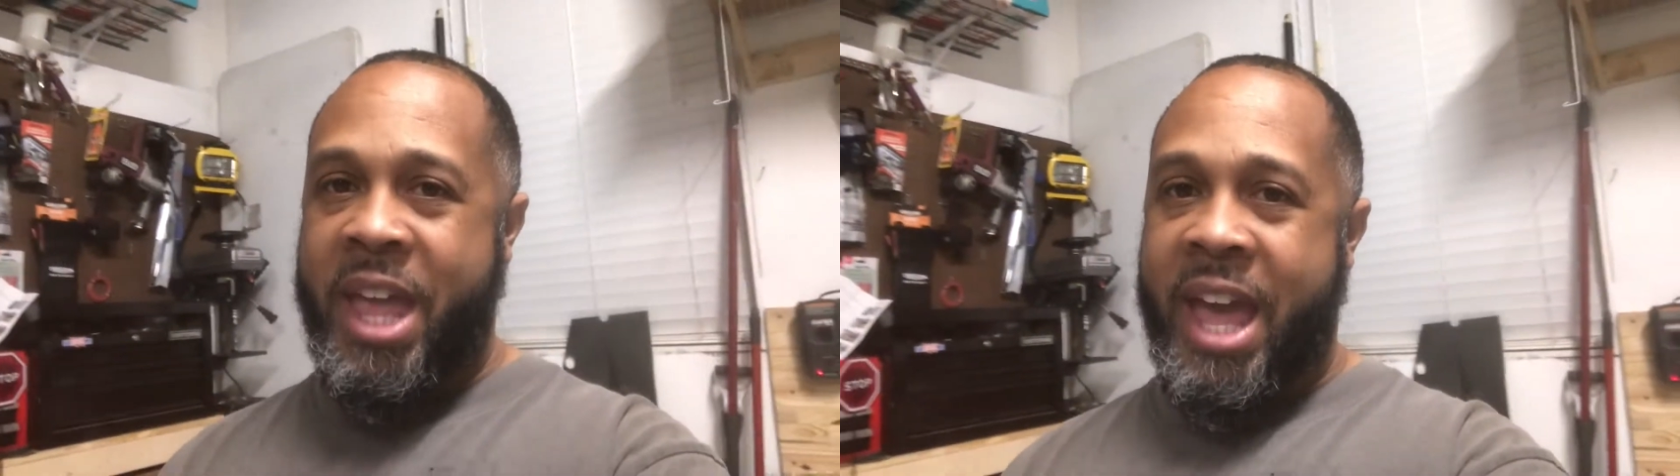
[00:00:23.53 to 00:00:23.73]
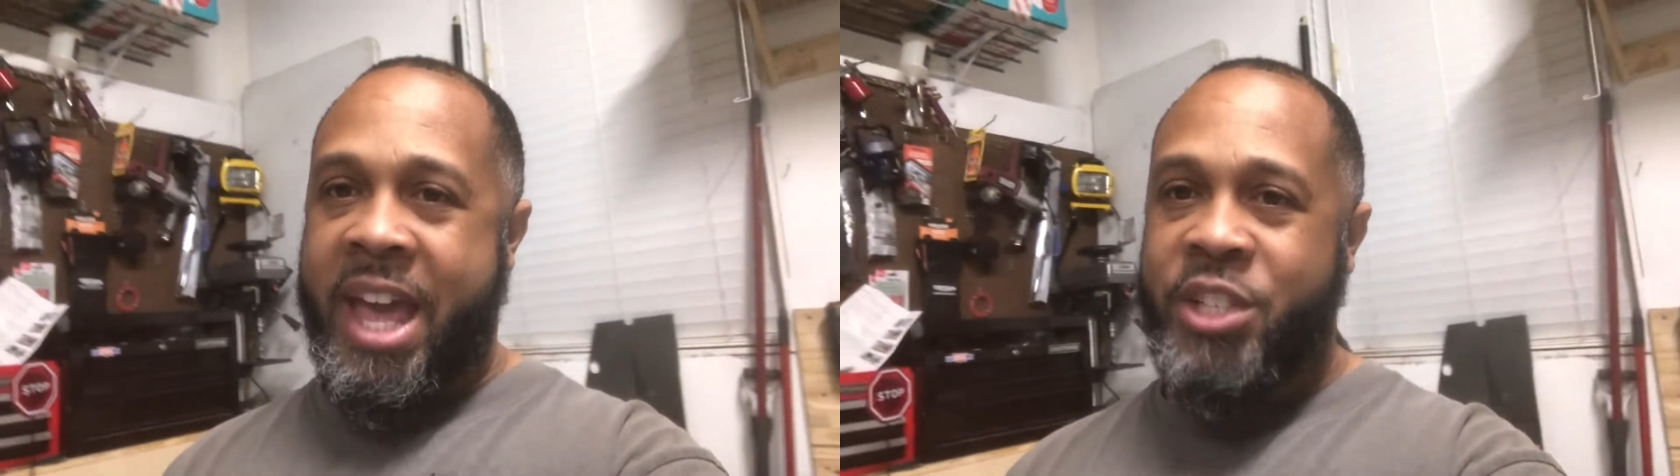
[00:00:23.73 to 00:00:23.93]

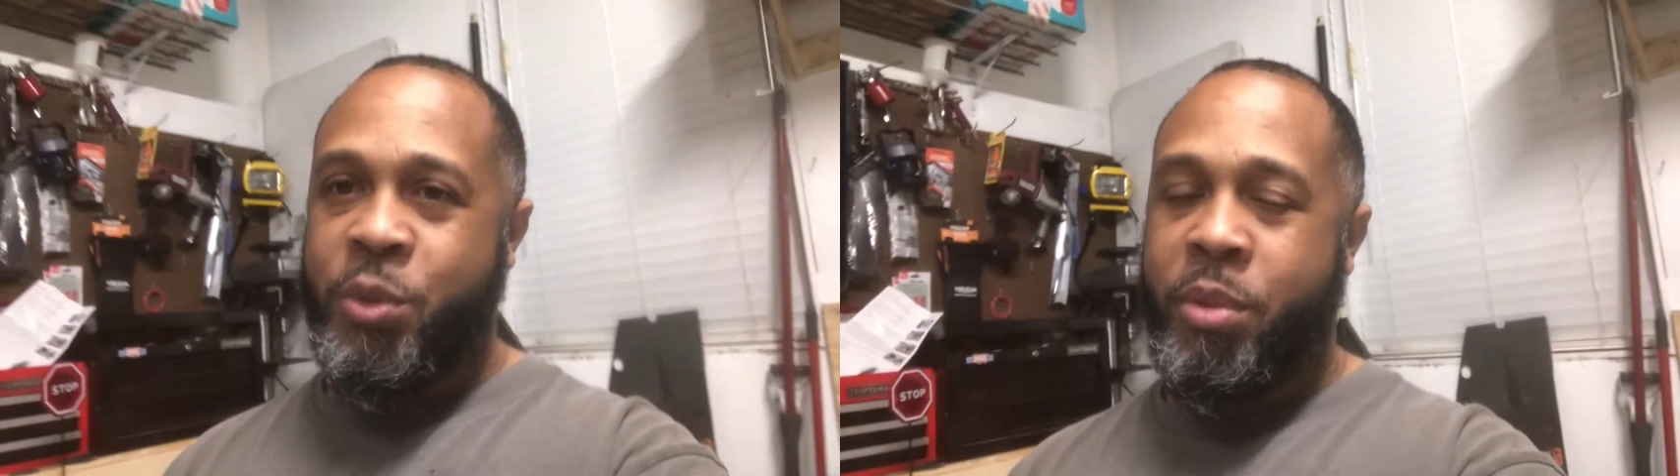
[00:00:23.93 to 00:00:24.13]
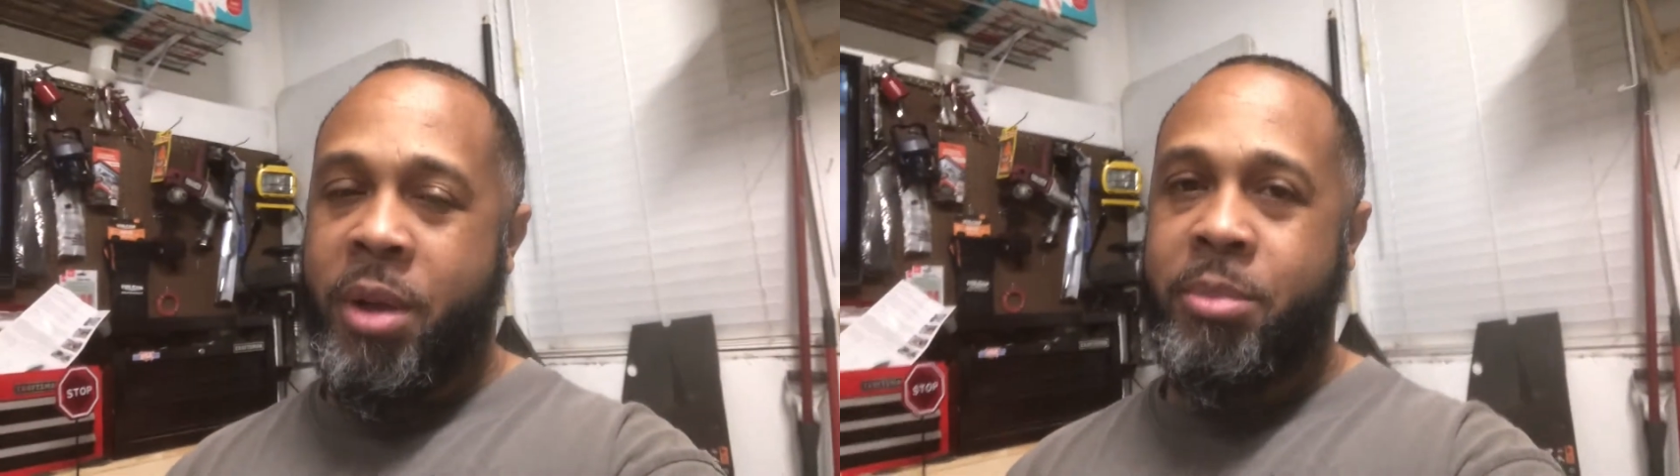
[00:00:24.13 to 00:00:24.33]
As you
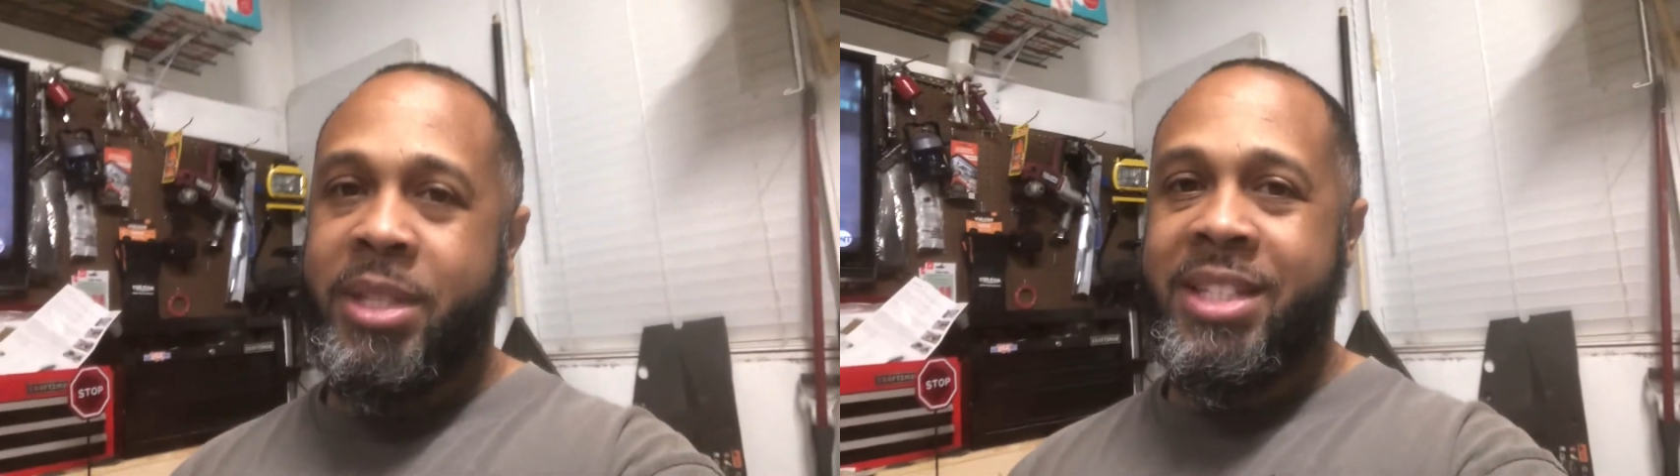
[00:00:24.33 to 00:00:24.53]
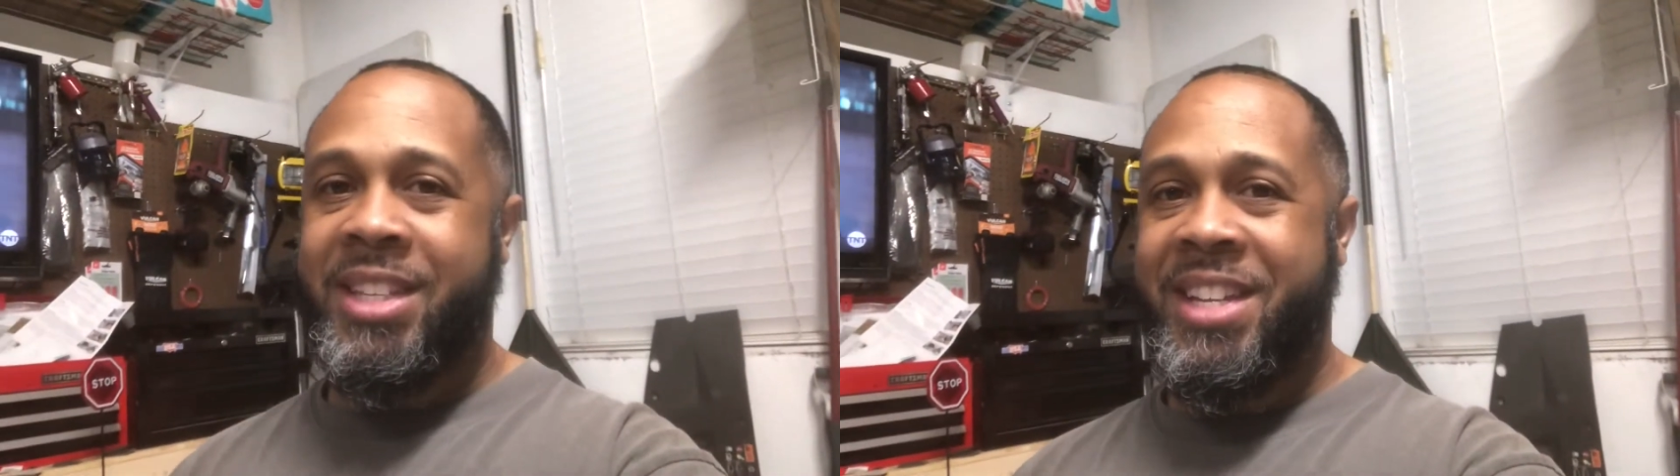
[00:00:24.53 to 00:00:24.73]
probably
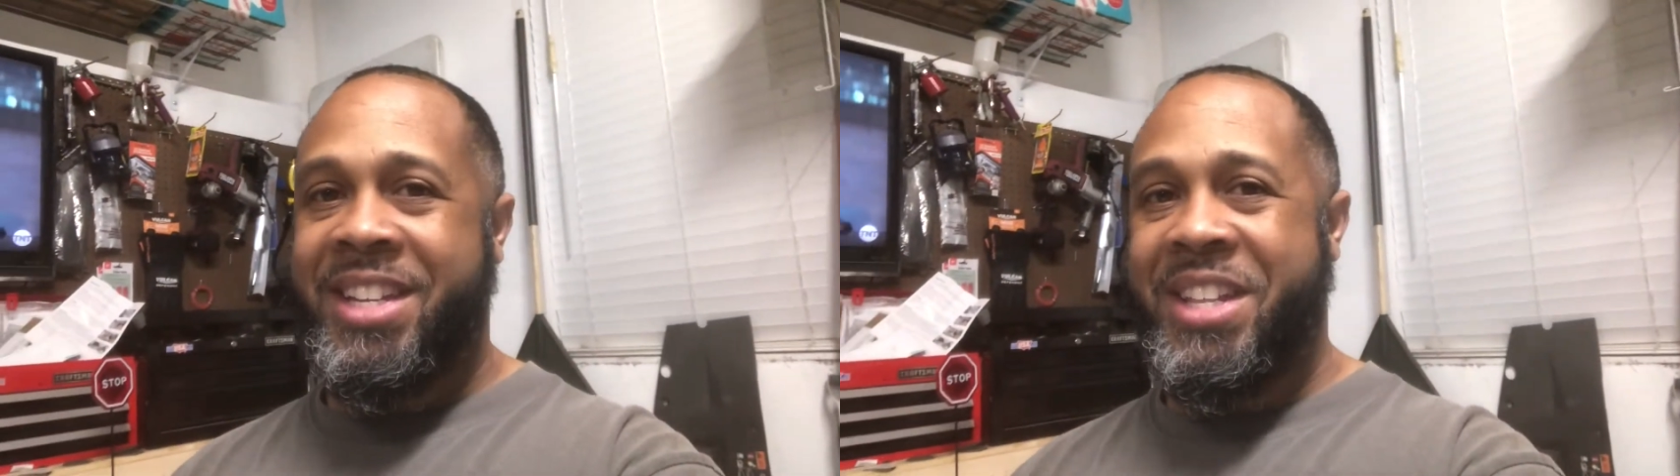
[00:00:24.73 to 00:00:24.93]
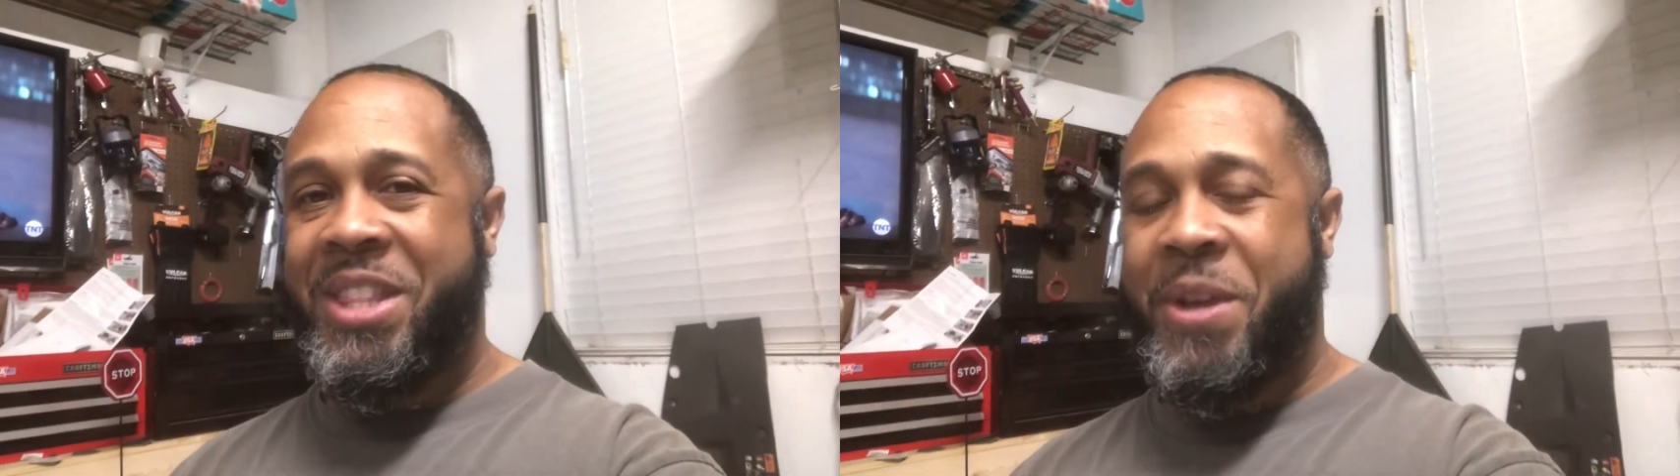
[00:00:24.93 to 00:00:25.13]
seen in
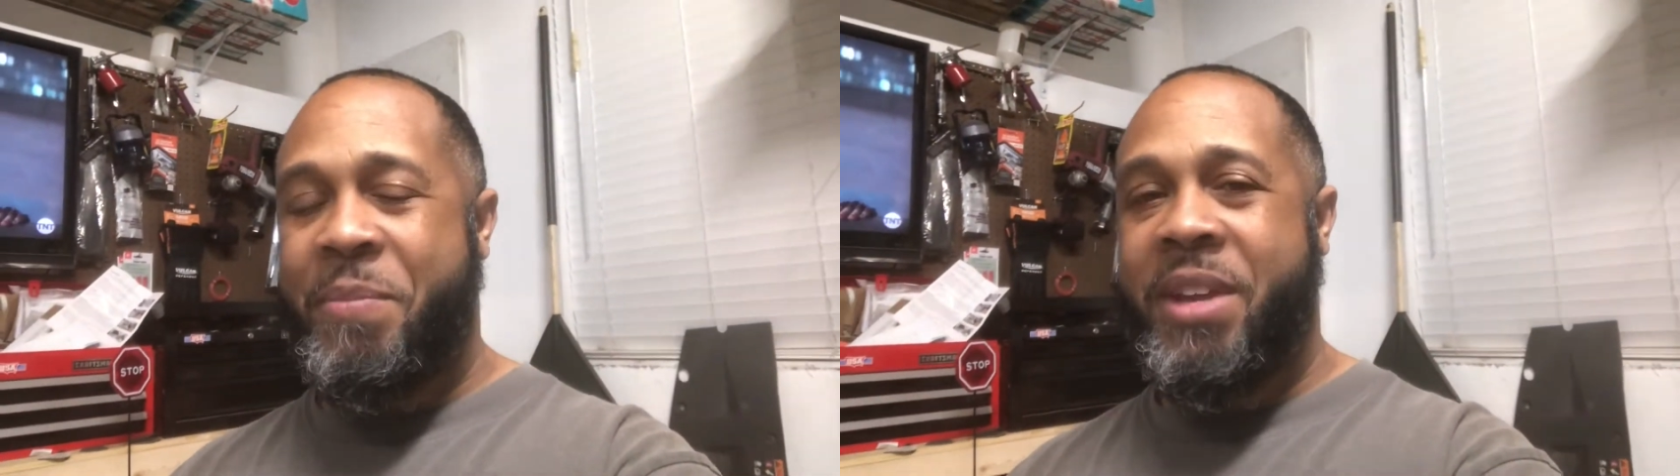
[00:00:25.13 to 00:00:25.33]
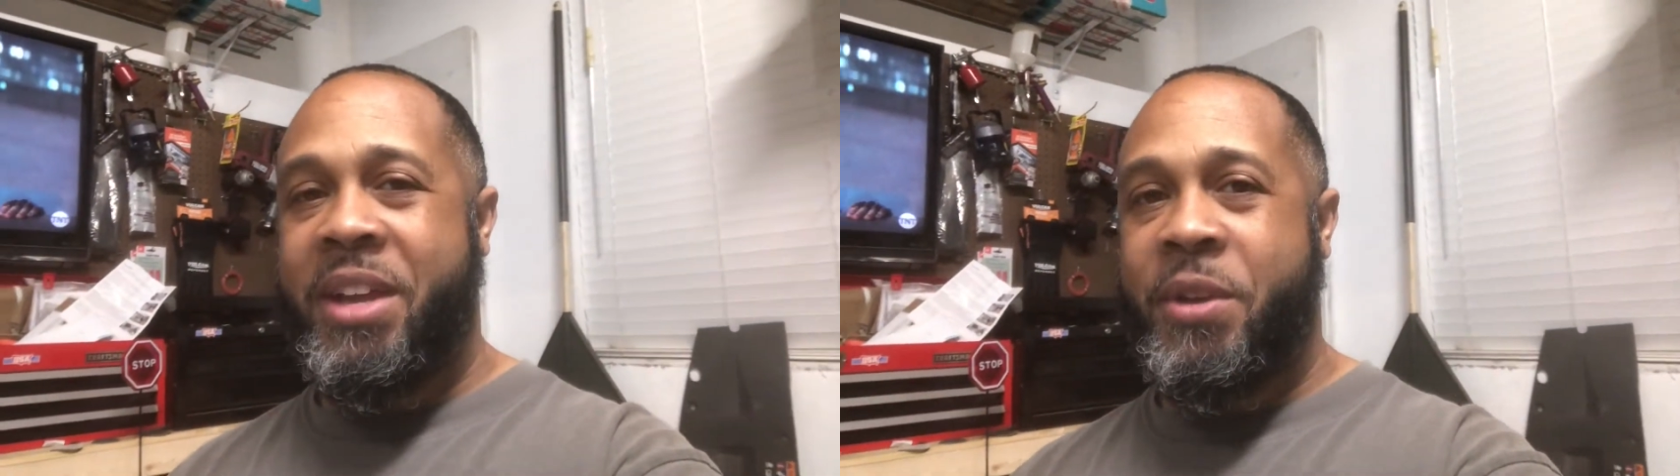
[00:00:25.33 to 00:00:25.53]
the
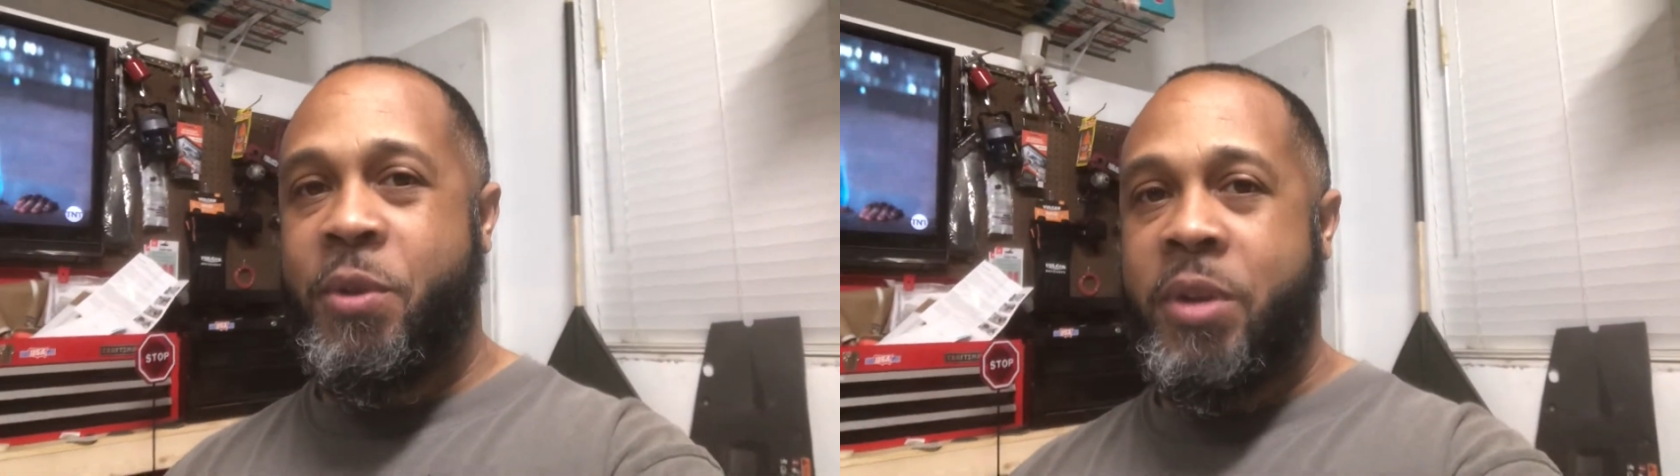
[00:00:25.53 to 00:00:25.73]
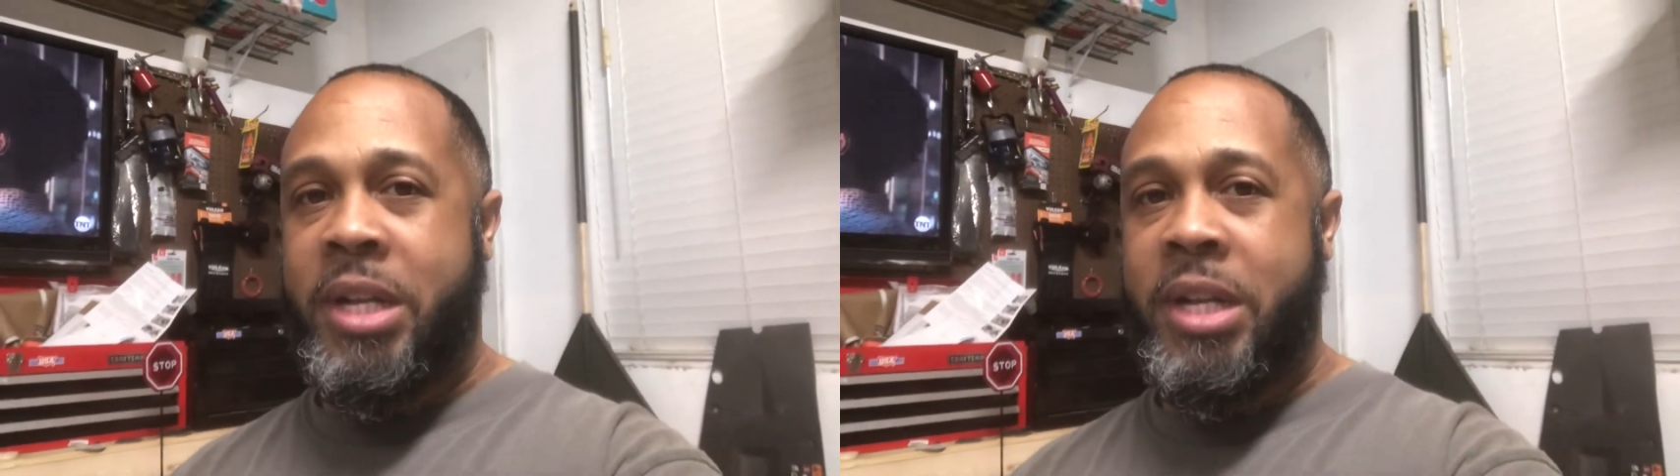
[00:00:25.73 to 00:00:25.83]
thumbnail,